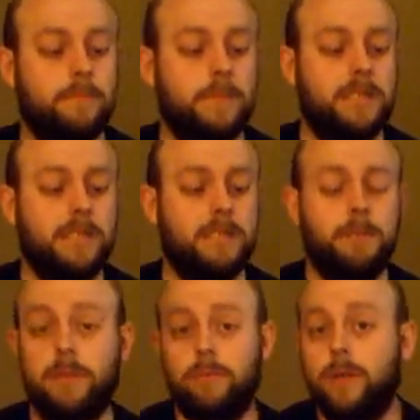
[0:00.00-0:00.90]
It's just
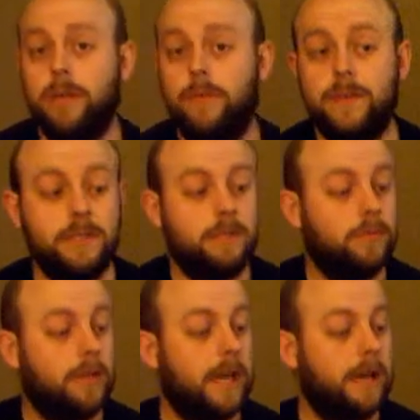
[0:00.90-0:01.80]
something we obviously
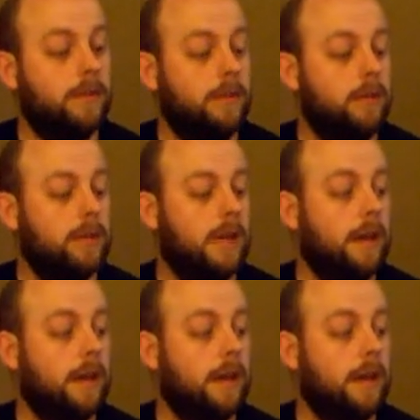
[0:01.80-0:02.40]
don't get in the UK.